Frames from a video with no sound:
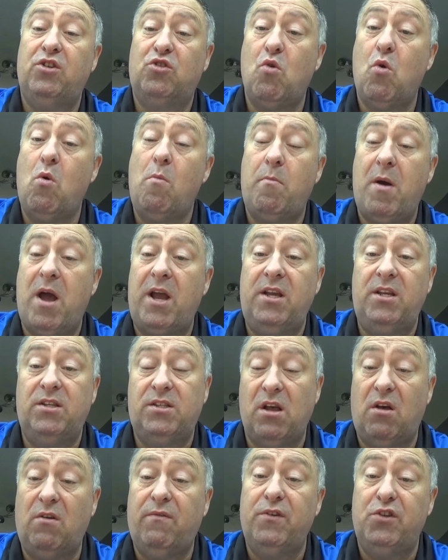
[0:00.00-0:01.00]
go and buy
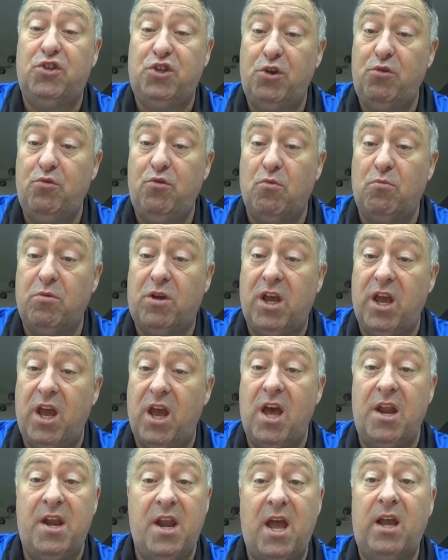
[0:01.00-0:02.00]
yourself a tune-up kit,
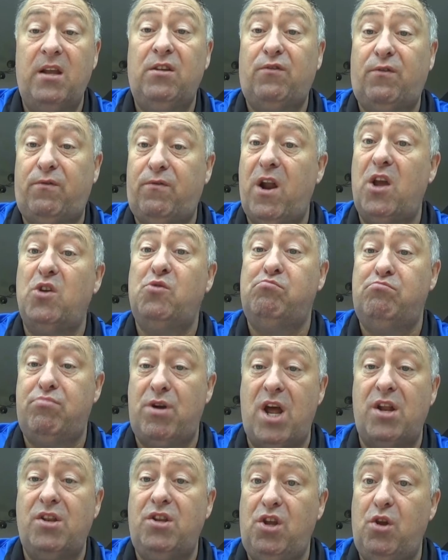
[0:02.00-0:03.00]
a nice fresh
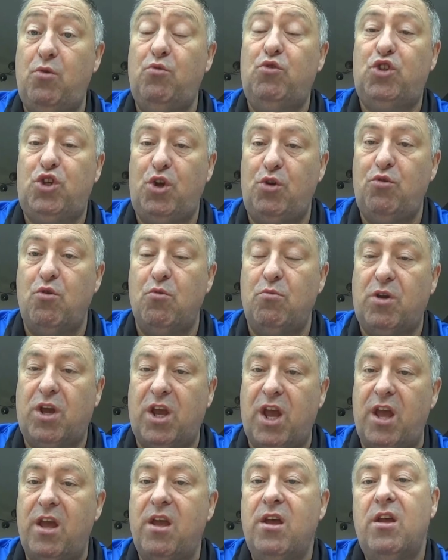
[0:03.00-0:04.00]
brand new tune-up
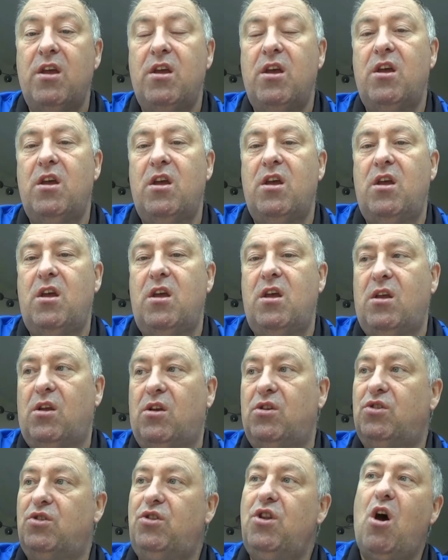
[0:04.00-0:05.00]
kit.
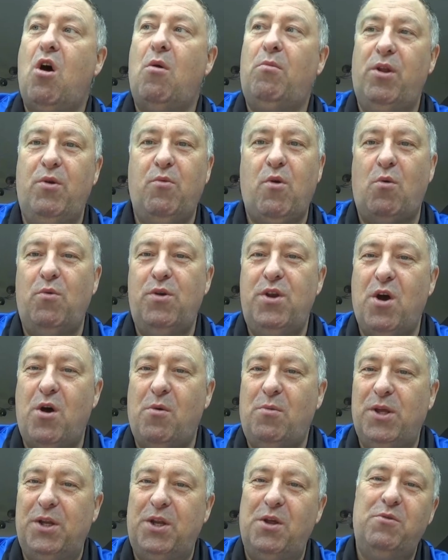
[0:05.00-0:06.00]
Because normally what we
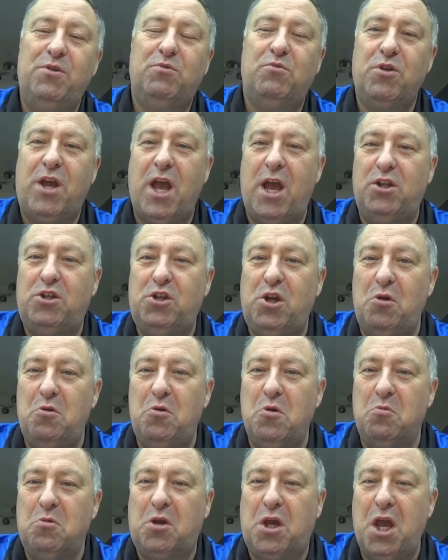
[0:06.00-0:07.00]
normally do is we'll get a
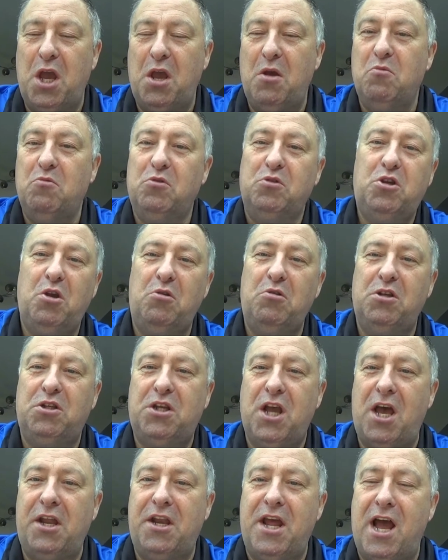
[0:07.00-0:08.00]
tune-up kit, we'll tune a
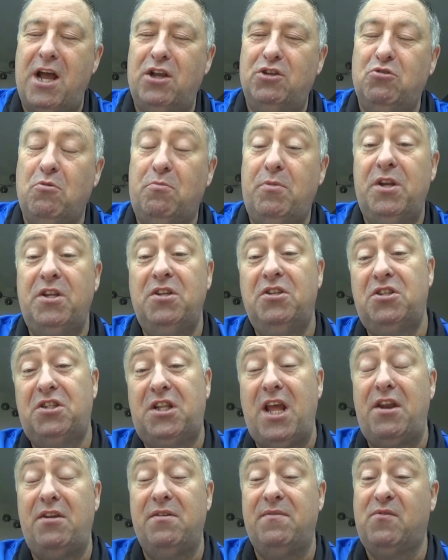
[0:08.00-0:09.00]
set of darts up, and
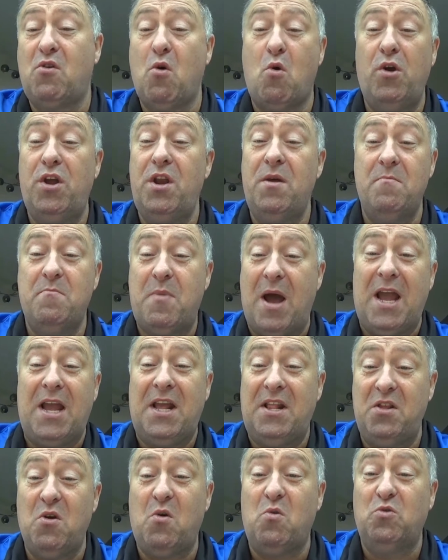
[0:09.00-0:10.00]
instead of going and
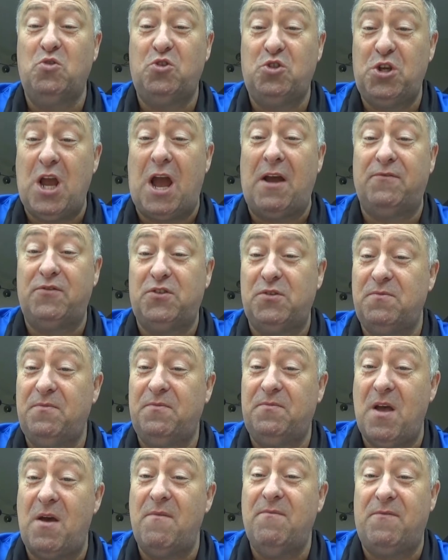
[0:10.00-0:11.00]
buying those shafts
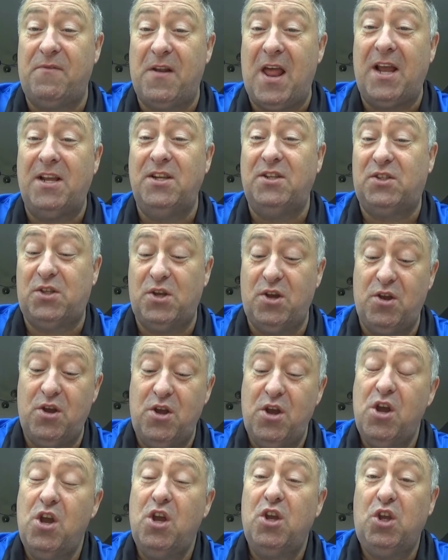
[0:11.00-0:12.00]
and flights that
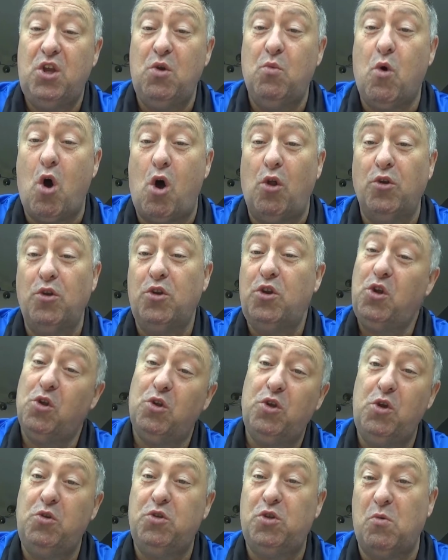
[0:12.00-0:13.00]
you want,
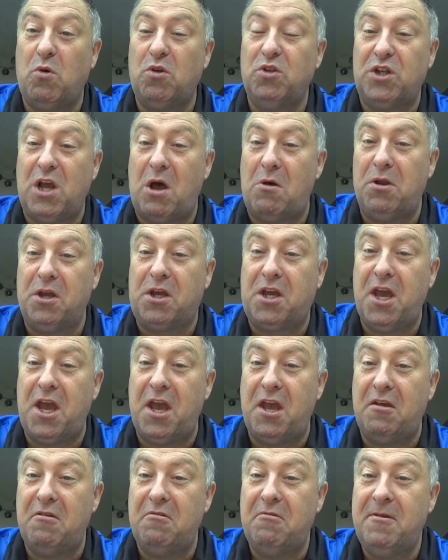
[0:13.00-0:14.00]
you'll use the ones out of the
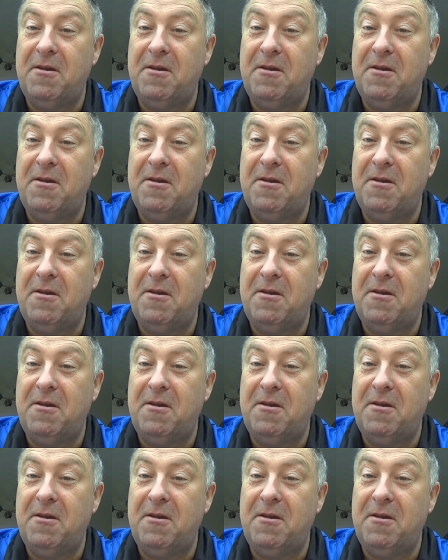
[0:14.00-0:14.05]
kit.